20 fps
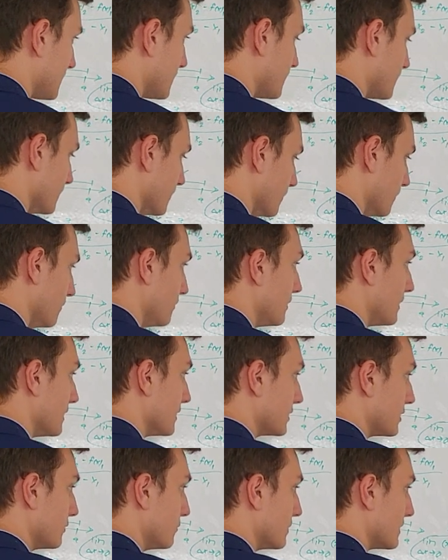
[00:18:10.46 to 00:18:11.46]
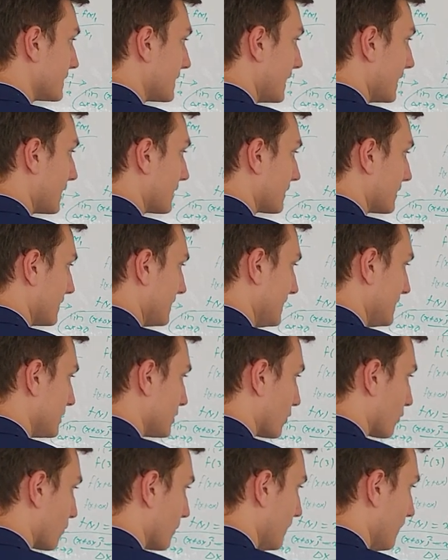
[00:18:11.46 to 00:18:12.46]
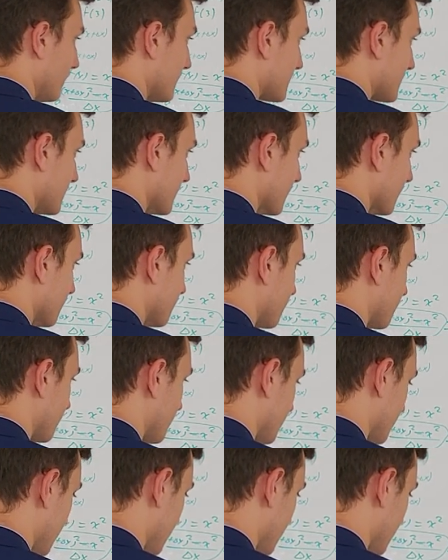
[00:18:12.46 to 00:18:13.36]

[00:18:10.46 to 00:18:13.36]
to do is you would take the derivative,